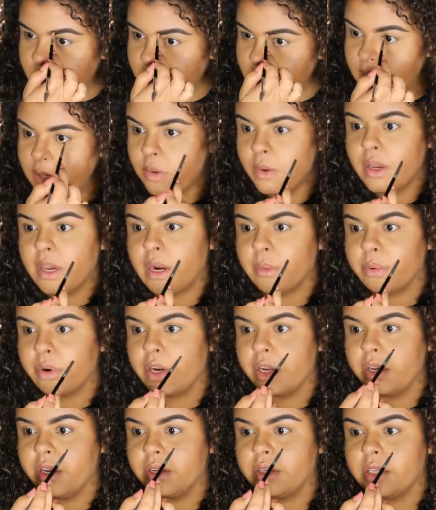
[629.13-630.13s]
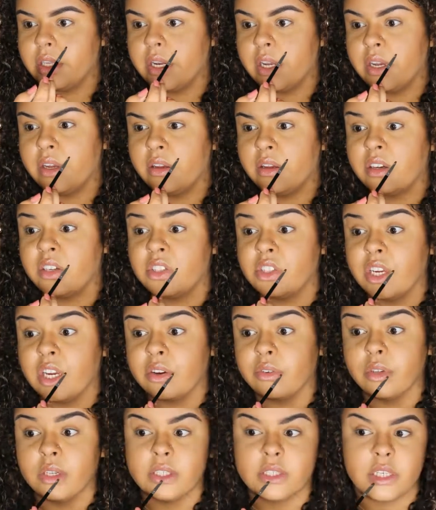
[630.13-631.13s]
I think we got it pretty good today because you
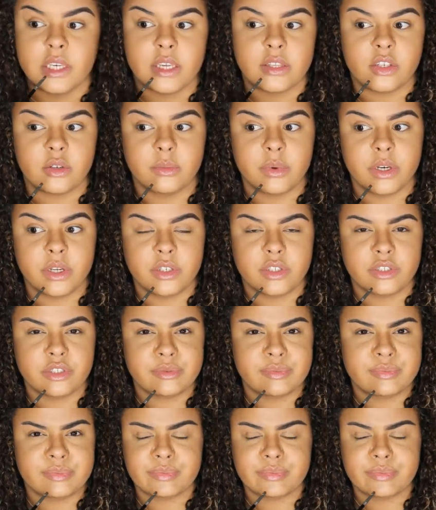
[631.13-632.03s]
can't really see it too much.